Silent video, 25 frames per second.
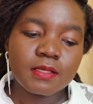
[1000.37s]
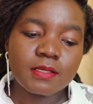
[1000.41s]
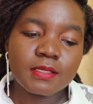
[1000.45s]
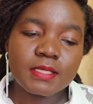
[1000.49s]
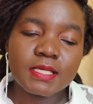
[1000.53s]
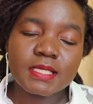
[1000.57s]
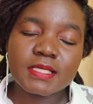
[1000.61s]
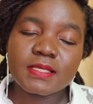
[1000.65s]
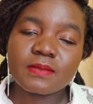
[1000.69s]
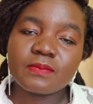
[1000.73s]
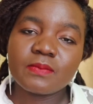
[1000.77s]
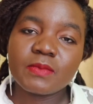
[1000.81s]

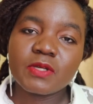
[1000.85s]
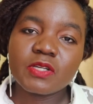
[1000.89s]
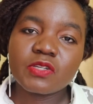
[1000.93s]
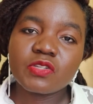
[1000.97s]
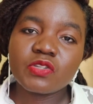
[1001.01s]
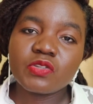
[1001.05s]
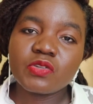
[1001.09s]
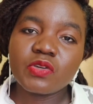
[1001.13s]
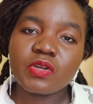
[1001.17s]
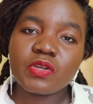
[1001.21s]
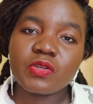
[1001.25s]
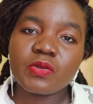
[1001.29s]
Just make
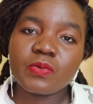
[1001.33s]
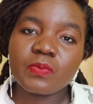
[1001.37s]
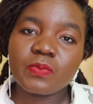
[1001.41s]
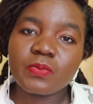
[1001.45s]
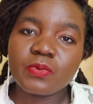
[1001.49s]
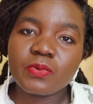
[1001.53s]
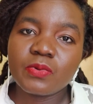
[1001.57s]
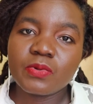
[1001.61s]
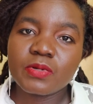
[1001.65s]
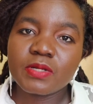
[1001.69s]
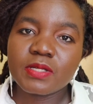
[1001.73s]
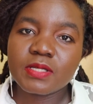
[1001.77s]
sure you
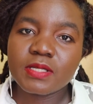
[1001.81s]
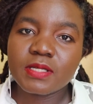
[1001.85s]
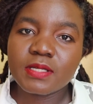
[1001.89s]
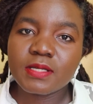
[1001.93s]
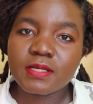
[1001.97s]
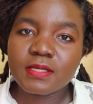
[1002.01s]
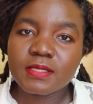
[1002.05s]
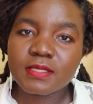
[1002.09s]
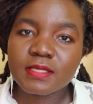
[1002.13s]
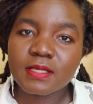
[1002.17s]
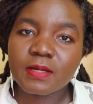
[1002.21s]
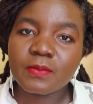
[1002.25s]
put
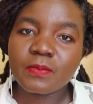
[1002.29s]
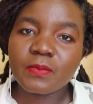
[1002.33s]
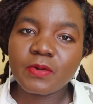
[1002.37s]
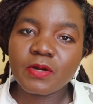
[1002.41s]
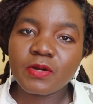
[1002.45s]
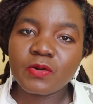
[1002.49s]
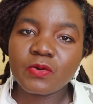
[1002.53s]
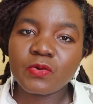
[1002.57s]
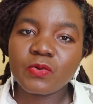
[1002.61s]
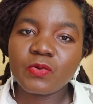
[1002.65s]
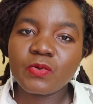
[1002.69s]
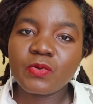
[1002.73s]

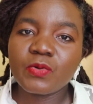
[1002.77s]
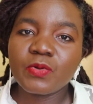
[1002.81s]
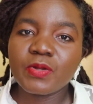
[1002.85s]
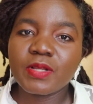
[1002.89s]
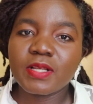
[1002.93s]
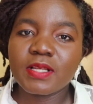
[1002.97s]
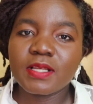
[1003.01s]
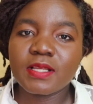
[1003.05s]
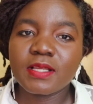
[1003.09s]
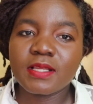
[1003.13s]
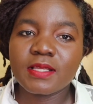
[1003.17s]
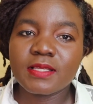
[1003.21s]
someone who
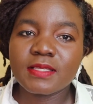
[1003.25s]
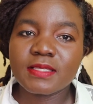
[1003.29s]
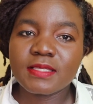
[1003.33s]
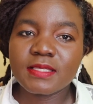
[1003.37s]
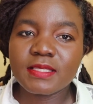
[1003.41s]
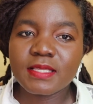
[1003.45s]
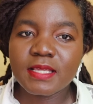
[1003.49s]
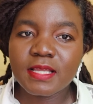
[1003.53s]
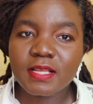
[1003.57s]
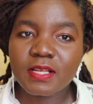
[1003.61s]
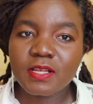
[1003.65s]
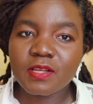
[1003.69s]
will
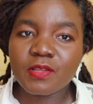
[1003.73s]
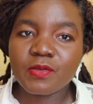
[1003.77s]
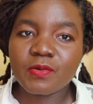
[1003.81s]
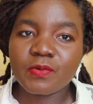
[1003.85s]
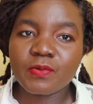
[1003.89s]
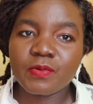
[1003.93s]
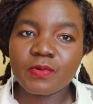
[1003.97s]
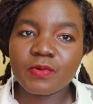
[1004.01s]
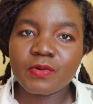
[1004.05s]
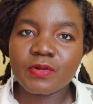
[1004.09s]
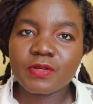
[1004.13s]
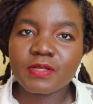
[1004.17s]
sell you,
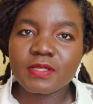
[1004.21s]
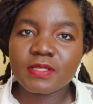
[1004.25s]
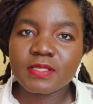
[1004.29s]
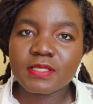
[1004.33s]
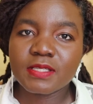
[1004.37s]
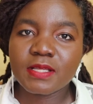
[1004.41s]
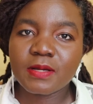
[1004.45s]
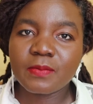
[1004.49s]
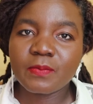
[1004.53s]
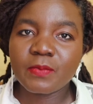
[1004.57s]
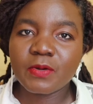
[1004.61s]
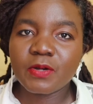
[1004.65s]
not
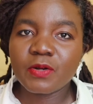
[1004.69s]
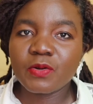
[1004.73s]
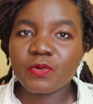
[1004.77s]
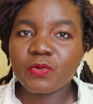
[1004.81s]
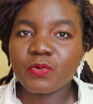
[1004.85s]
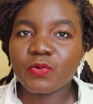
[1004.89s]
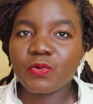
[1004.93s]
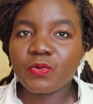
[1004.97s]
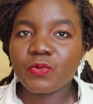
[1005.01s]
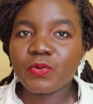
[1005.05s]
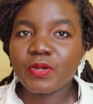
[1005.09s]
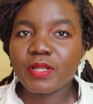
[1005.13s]
someone
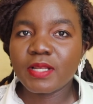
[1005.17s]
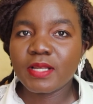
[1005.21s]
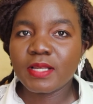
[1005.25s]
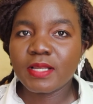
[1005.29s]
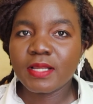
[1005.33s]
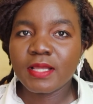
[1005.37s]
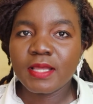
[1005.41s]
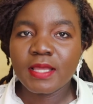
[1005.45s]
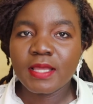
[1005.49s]
who will